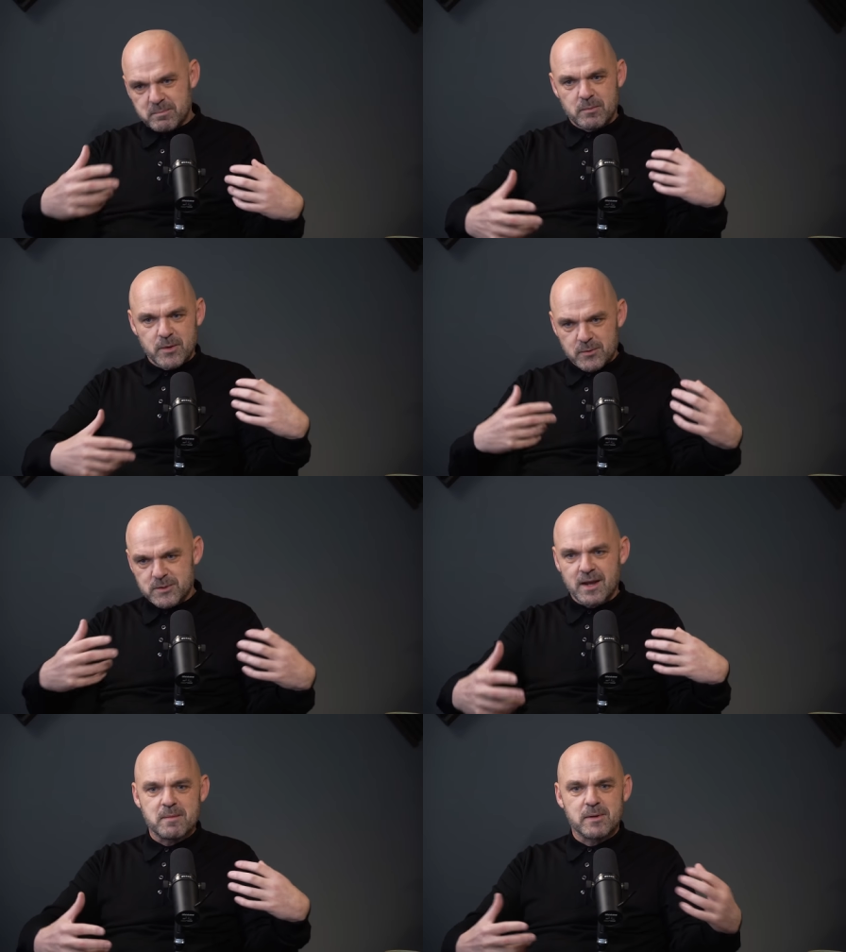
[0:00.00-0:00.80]

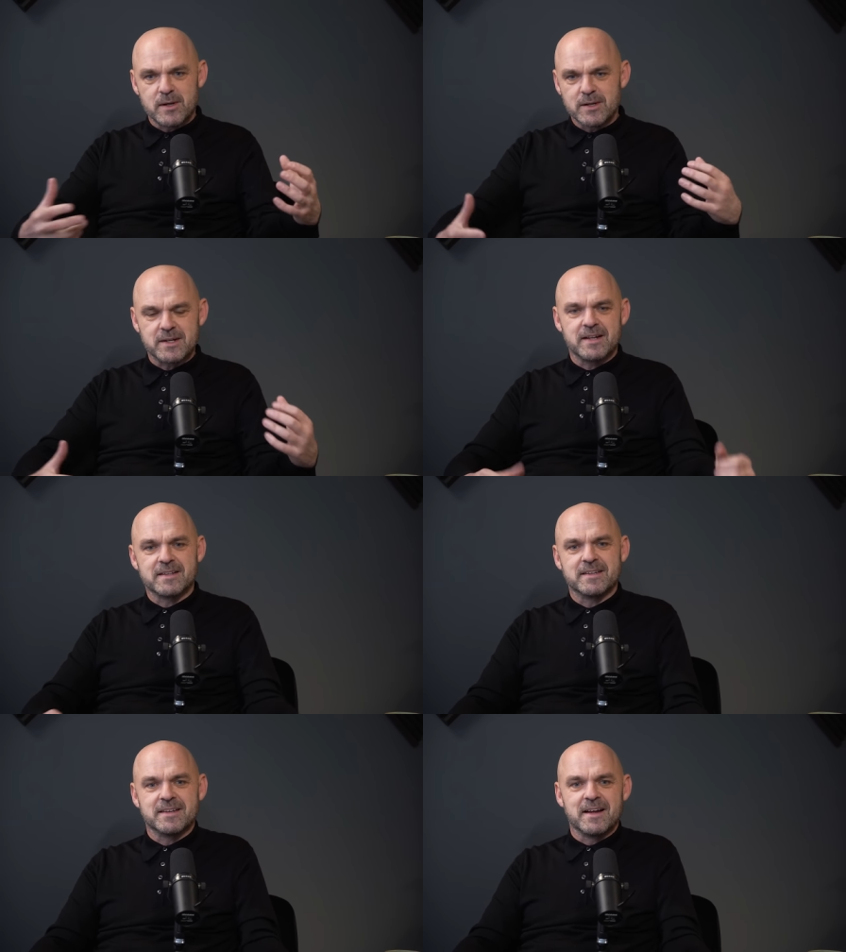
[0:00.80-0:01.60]
a bird at the end
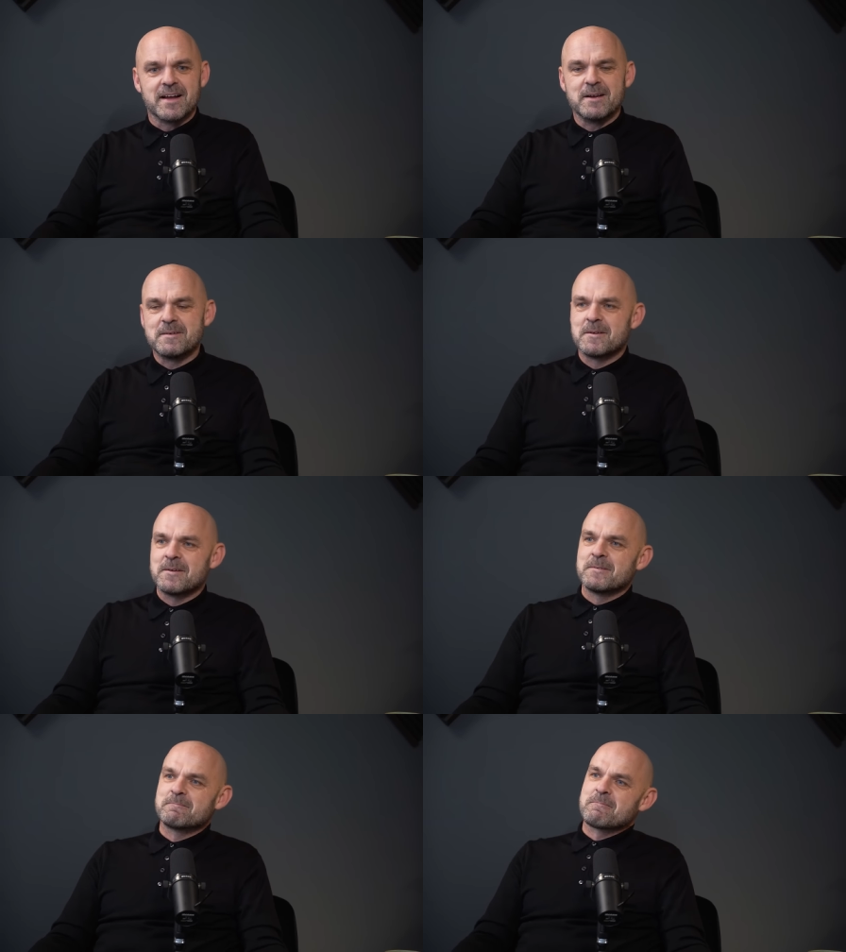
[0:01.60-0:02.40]
of the night.
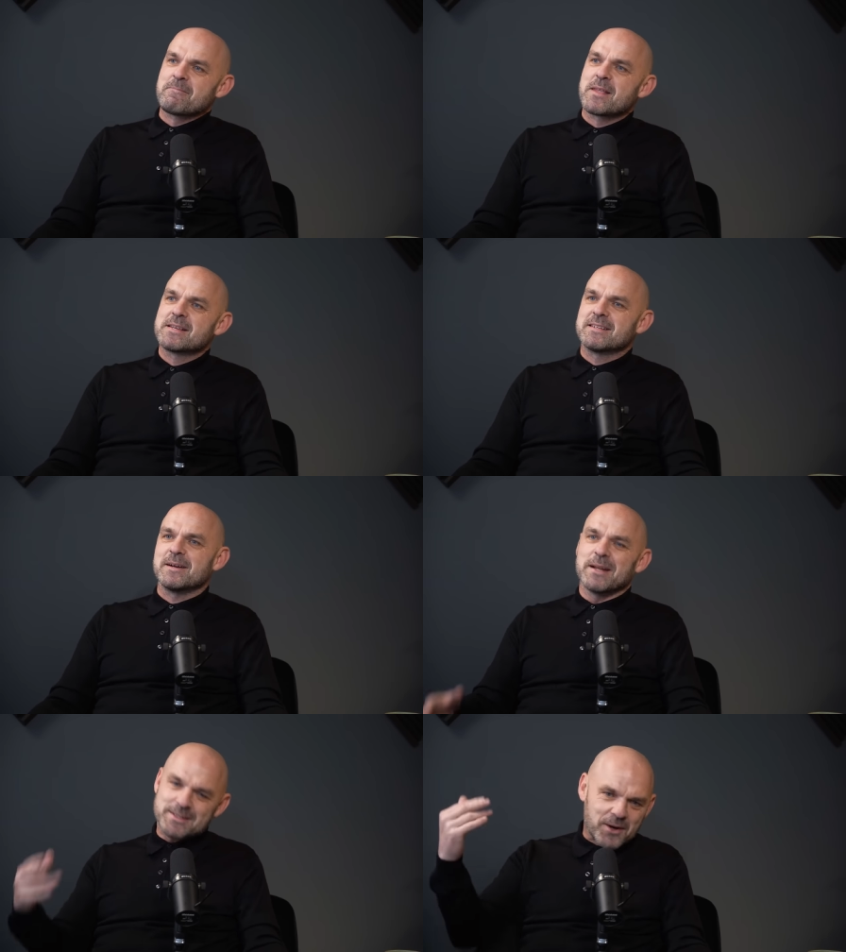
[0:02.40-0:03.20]
It's
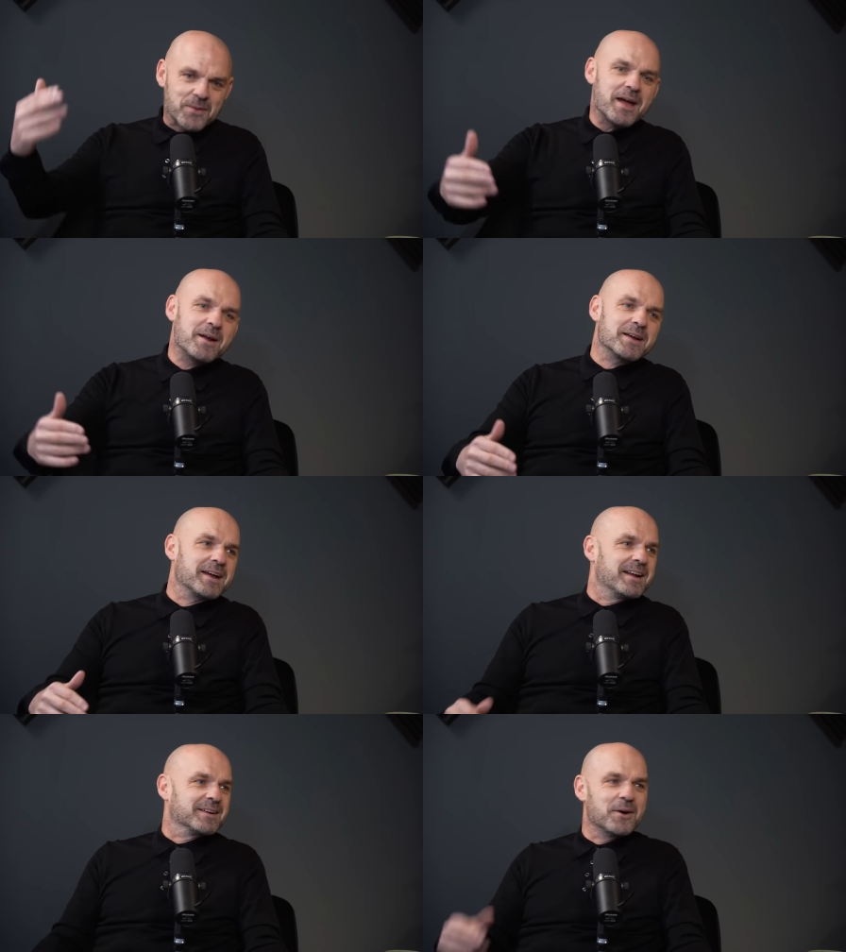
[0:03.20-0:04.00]
like, let's go there
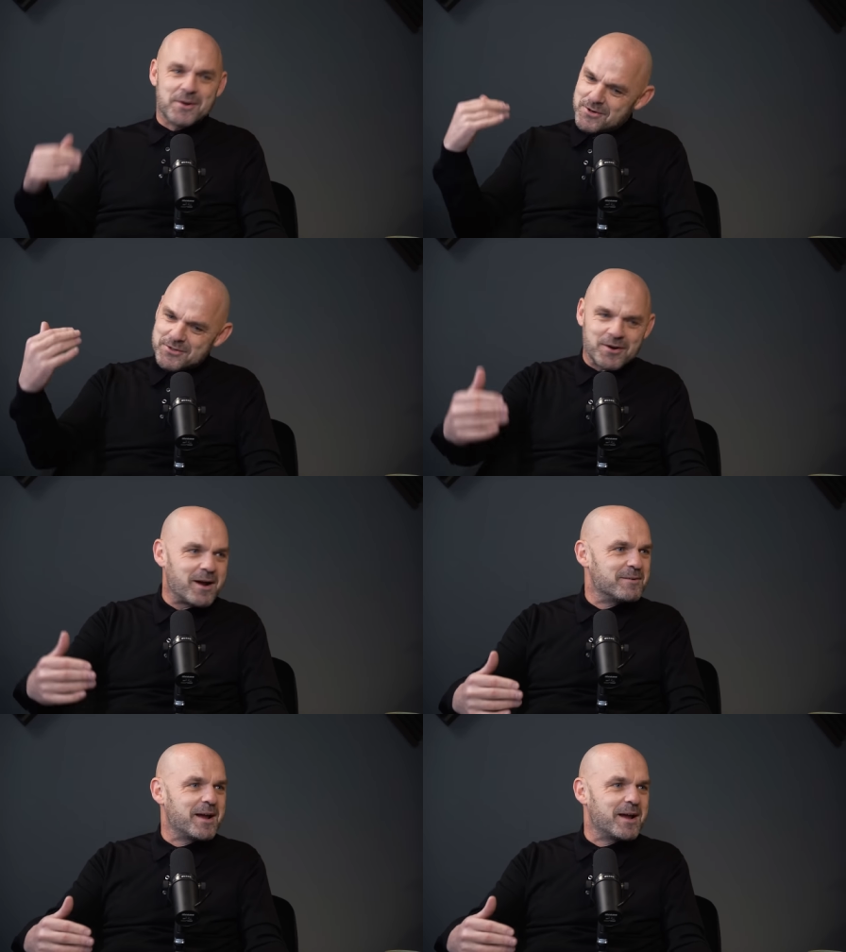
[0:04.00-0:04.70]
again. You've got a good track